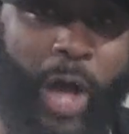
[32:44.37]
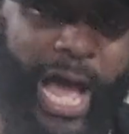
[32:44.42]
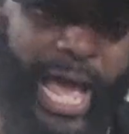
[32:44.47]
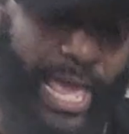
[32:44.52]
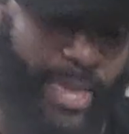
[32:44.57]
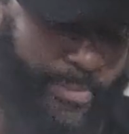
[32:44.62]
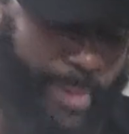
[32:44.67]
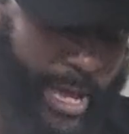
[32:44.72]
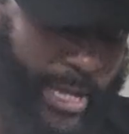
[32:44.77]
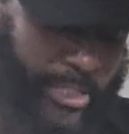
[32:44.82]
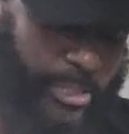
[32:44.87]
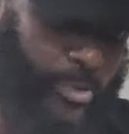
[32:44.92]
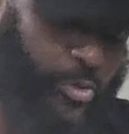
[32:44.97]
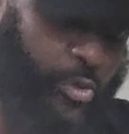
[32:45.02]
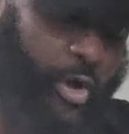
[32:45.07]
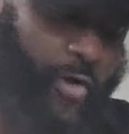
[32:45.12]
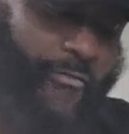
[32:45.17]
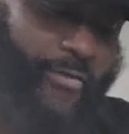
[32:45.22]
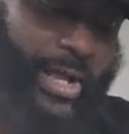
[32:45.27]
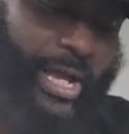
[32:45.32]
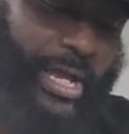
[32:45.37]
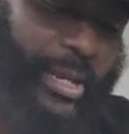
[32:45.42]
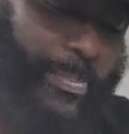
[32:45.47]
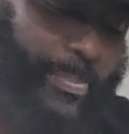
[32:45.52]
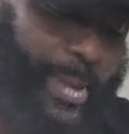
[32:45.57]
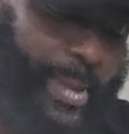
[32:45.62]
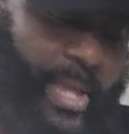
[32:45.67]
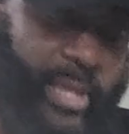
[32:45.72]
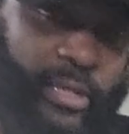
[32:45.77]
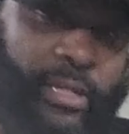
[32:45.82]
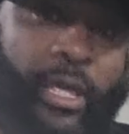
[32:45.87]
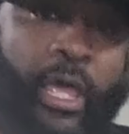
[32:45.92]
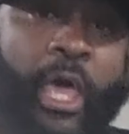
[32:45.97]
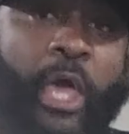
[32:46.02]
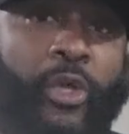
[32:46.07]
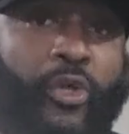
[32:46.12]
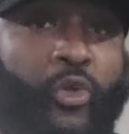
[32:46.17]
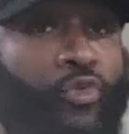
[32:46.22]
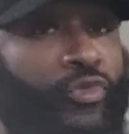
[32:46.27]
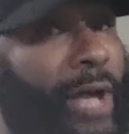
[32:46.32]
right, by the 12th I gotta pay it.
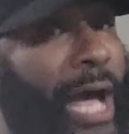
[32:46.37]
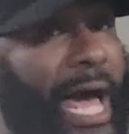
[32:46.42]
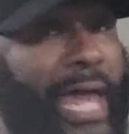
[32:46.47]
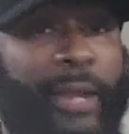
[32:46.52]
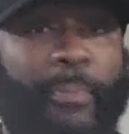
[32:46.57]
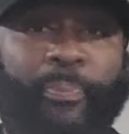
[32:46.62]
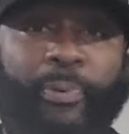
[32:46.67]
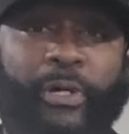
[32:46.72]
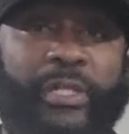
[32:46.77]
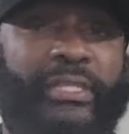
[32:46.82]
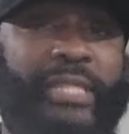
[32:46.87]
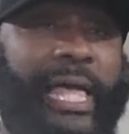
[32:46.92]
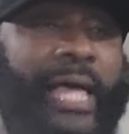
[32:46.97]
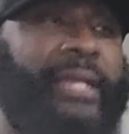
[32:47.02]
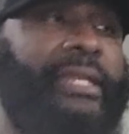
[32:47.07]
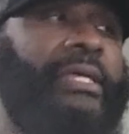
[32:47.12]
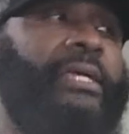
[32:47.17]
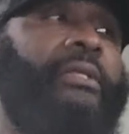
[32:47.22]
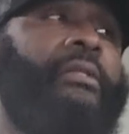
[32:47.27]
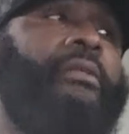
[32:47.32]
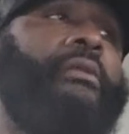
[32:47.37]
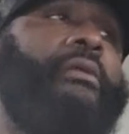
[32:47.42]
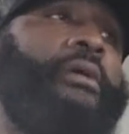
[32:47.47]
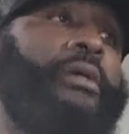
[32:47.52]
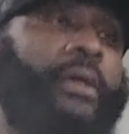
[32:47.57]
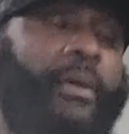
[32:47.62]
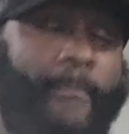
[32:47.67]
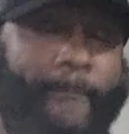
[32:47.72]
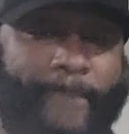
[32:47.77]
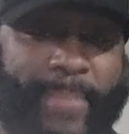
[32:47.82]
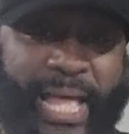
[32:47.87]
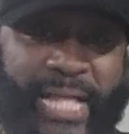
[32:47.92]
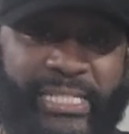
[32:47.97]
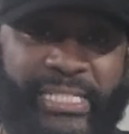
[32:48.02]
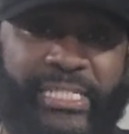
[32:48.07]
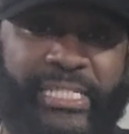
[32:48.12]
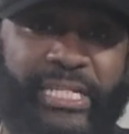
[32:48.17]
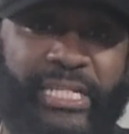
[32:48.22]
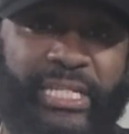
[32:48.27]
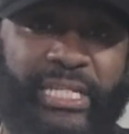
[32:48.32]
You gotta put that in.
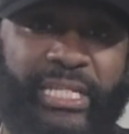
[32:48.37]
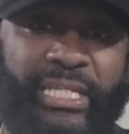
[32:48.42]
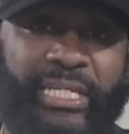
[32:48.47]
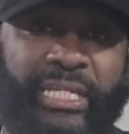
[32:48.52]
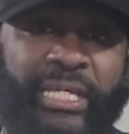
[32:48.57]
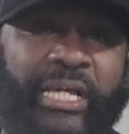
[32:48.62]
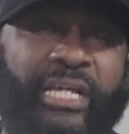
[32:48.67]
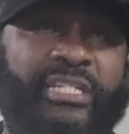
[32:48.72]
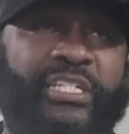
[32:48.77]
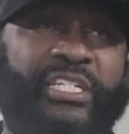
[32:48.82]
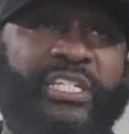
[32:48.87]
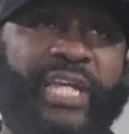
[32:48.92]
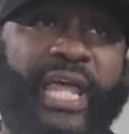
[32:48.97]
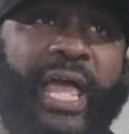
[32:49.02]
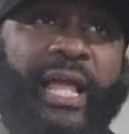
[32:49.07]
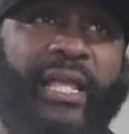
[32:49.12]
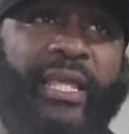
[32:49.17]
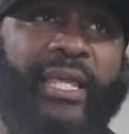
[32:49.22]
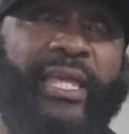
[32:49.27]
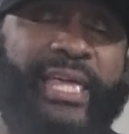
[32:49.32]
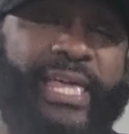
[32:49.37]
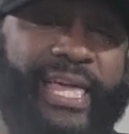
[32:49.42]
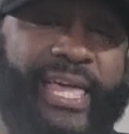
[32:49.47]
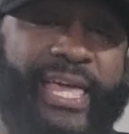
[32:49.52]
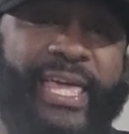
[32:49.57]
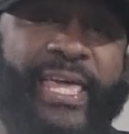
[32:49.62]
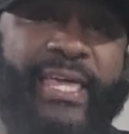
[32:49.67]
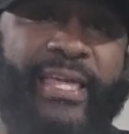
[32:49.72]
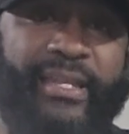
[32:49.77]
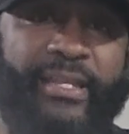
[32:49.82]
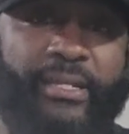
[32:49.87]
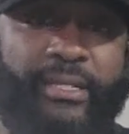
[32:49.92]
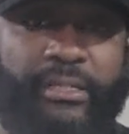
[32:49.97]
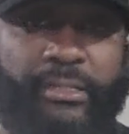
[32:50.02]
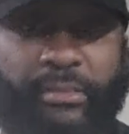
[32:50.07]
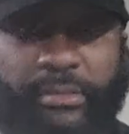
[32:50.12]
Mentally check in.